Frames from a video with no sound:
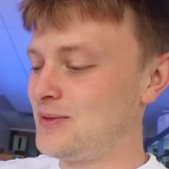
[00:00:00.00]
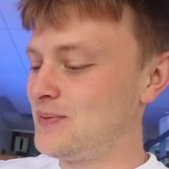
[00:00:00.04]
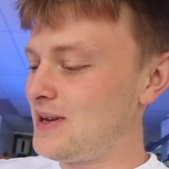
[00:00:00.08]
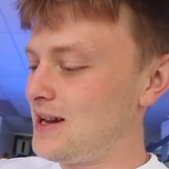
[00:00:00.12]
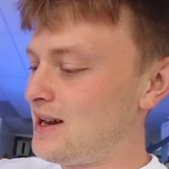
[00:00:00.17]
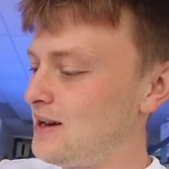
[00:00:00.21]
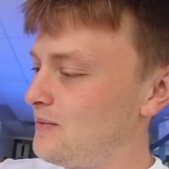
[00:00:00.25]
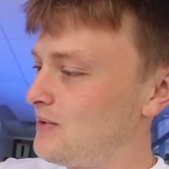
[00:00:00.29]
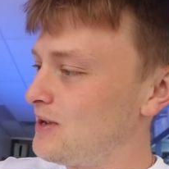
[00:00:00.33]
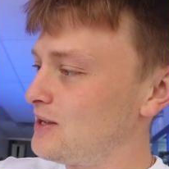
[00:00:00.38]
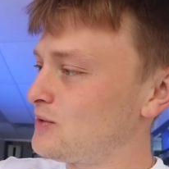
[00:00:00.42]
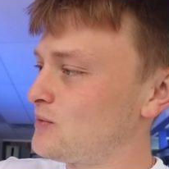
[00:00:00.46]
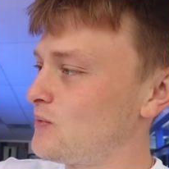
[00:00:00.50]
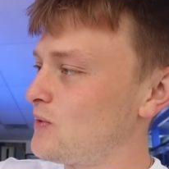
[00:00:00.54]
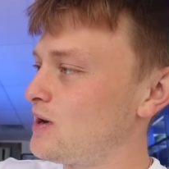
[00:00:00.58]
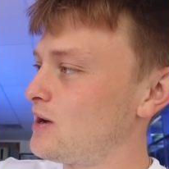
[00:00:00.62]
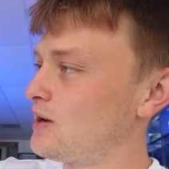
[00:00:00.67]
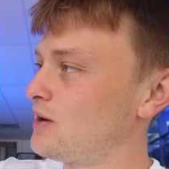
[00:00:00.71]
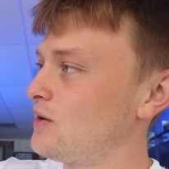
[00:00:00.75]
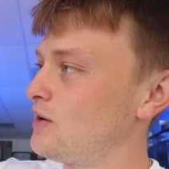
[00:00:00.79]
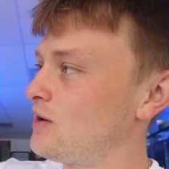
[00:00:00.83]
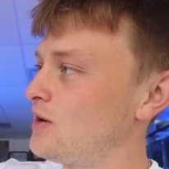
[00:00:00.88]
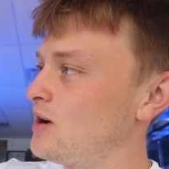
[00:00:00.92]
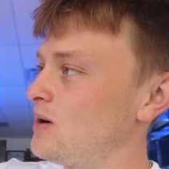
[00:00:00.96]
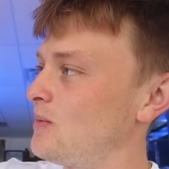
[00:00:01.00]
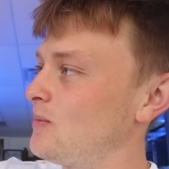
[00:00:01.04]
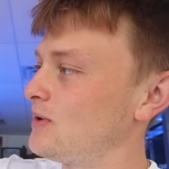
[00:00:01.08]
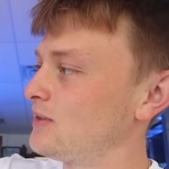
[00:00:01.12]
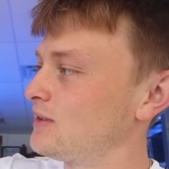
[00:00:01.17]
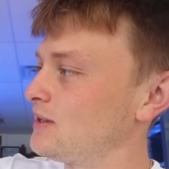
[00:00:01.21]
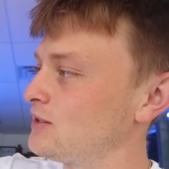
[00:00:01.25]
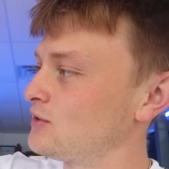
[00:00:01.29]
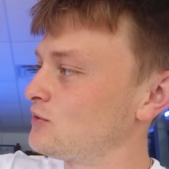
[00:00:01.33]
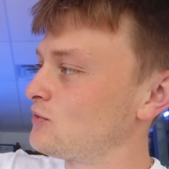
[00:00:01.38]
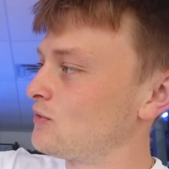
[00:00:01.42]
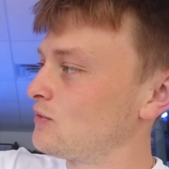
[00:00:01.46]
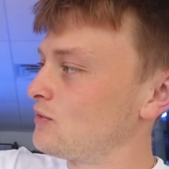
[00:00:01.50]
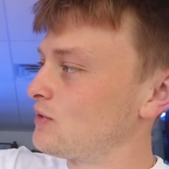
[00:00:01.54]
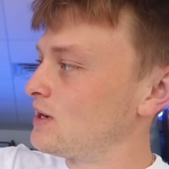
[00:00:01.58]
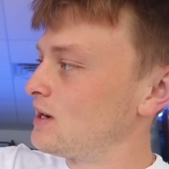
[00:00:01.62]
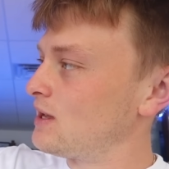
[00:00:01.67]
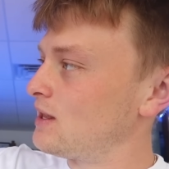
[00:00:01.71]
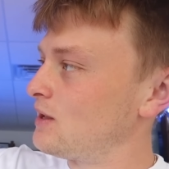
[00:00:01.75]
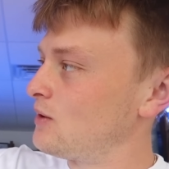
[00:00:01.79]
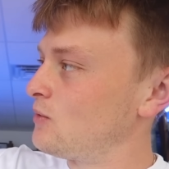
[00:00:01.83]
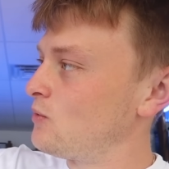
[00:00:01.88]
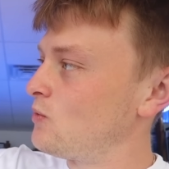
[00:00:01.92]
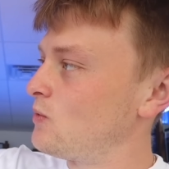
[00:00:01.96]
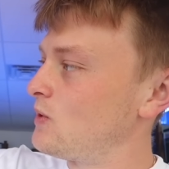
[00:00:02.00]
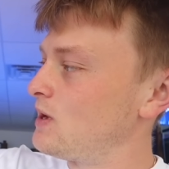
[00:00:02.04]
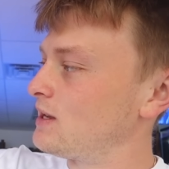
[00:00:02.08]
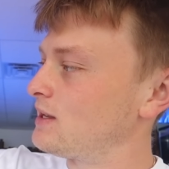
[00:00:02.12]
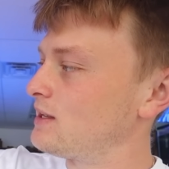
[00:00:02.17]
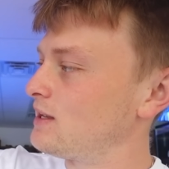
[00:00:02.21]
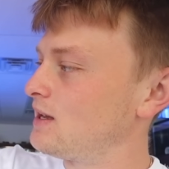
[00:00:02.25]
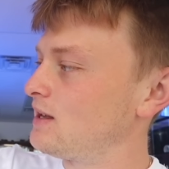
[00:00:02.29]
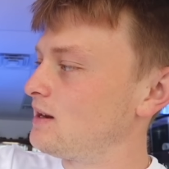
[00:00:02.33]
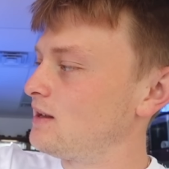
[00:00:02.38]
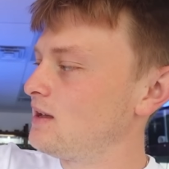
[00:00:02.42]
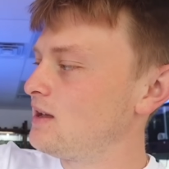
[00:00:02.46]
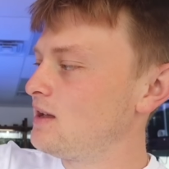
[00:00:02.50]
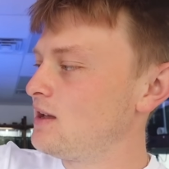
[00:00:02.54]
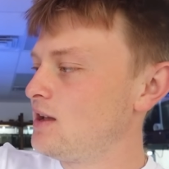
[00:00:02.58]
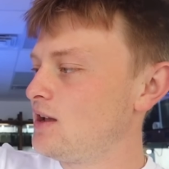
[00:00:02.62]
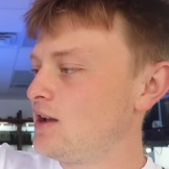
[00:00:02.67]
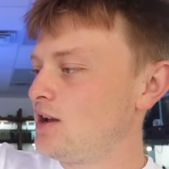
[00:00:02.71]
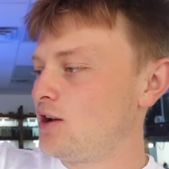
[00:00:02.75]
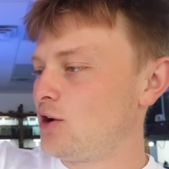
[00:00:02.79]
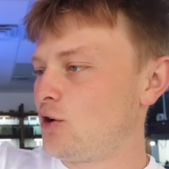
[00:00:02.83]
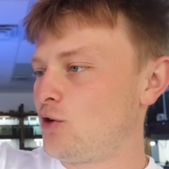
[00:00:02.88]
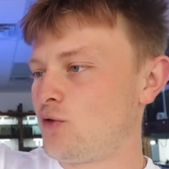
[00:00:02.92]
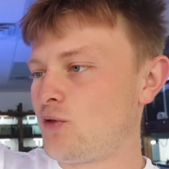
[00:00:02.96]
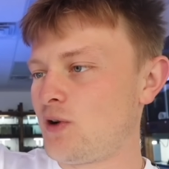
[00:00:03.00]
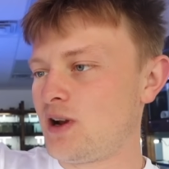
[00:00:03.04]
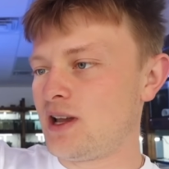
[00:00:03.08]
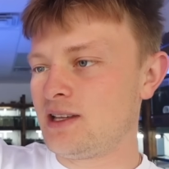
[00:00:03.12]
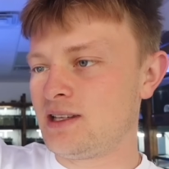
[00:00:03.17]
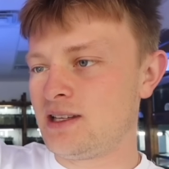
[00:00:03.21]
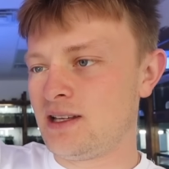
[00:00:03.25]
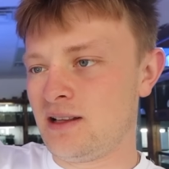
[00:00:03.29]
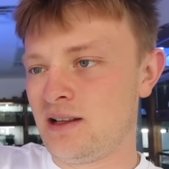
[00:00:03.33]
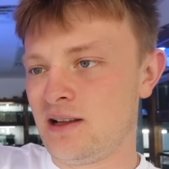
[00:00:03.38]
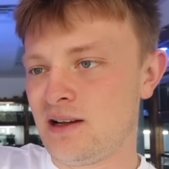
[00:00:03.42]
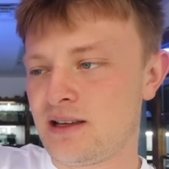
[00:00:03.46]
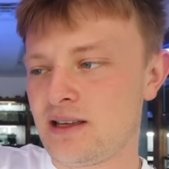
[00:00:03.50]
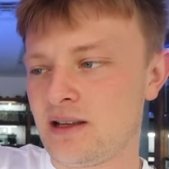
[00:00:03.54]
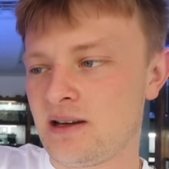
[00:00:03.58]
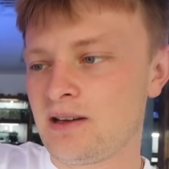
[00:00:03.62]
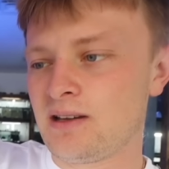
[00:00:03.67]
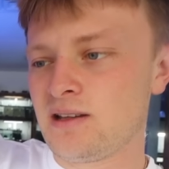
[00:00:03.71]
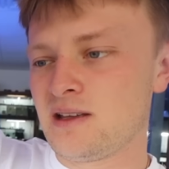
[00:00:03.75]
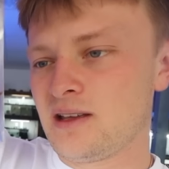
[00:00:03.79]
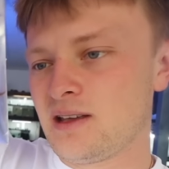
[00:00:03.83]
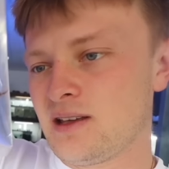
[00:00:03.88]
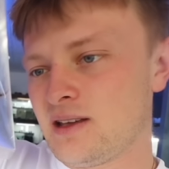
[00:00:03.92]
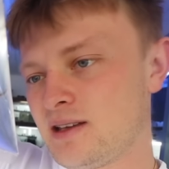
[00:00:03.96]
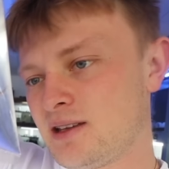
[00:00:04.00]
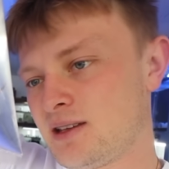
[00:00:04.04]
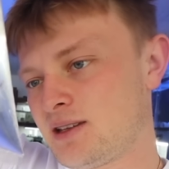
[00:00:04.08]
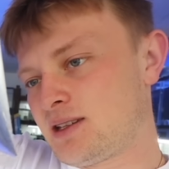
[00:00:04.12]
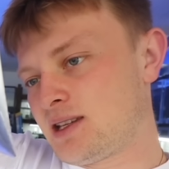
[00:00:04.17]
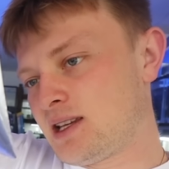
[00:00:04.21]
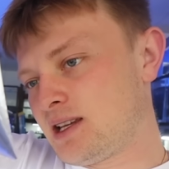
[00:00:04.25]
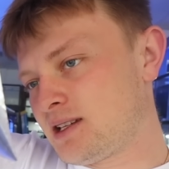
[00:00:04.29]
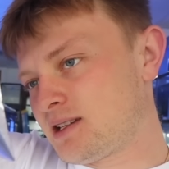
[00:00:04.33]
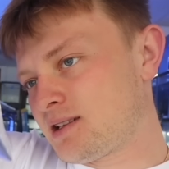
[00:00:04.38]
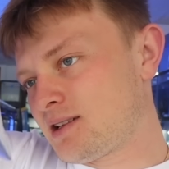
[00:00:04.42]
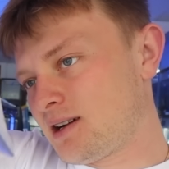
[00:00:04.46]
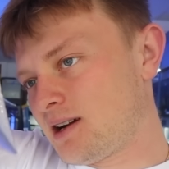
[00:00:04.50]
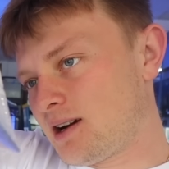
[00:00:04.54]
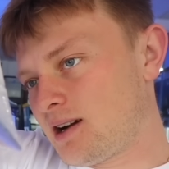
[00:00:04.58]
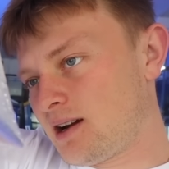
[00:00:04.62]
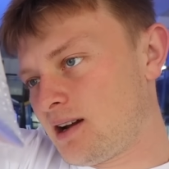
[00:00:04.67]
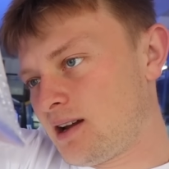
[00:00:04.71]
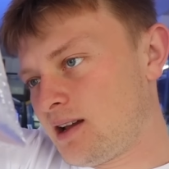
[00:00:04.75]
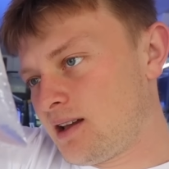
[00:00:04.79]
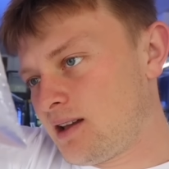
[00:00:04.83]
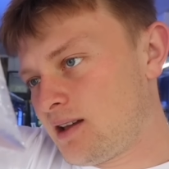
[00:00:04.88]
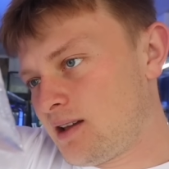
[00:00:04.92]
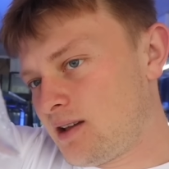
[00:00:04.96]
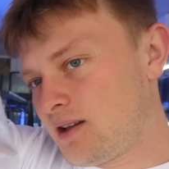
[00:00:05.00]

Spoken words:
But anyways, we are going home with this really wicked, crazy looking sea star.